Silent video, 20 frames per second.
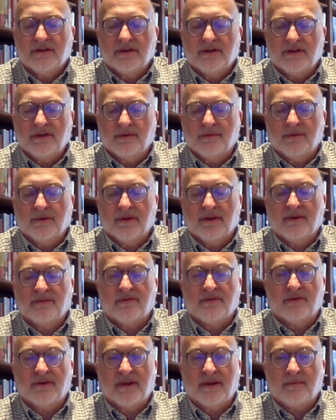you will love
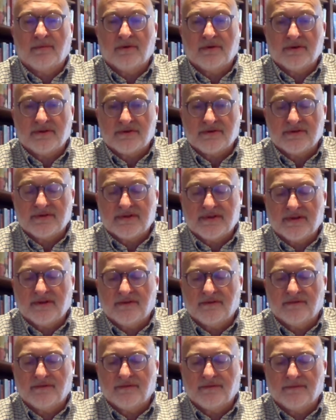your neighbor as
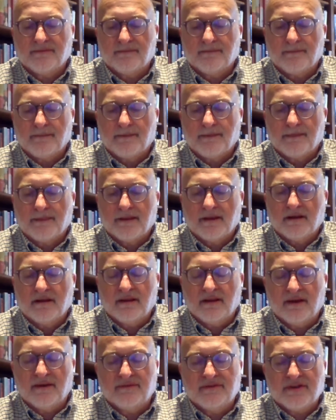yourself.
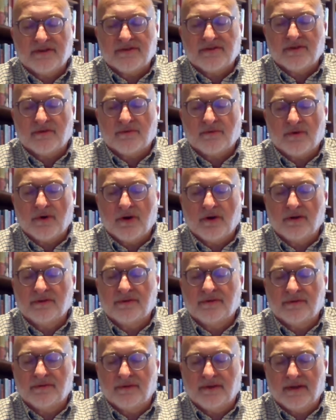Love does no wrong
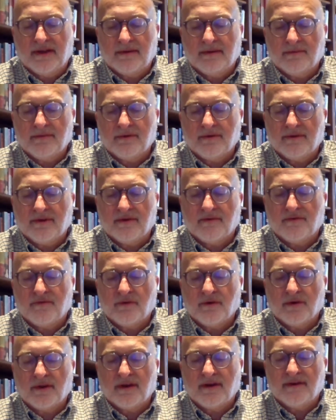to a neighbor,
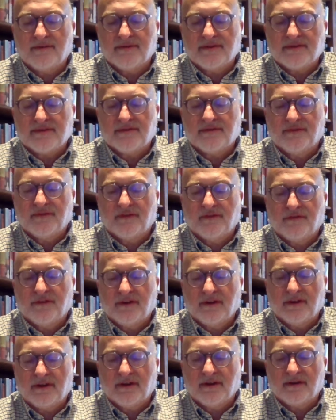therefore, love is the
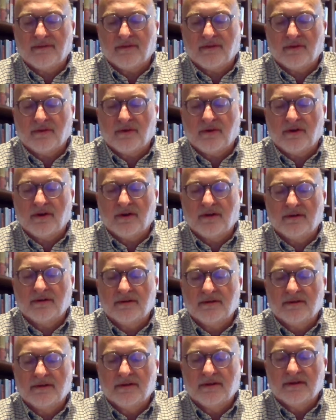fulfilling of the law.
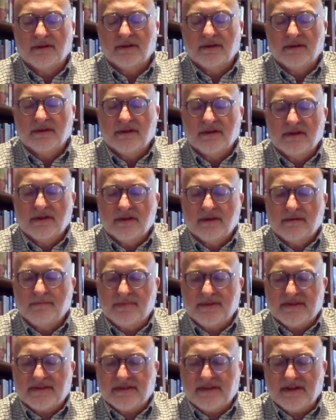
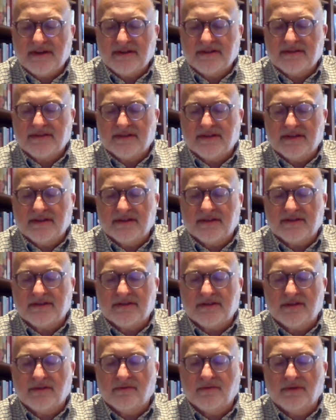Besides
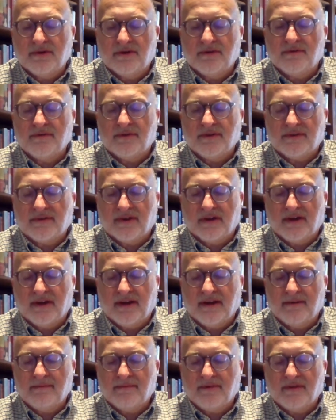this, you know the
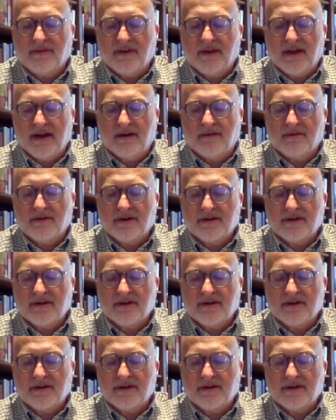time, that the hour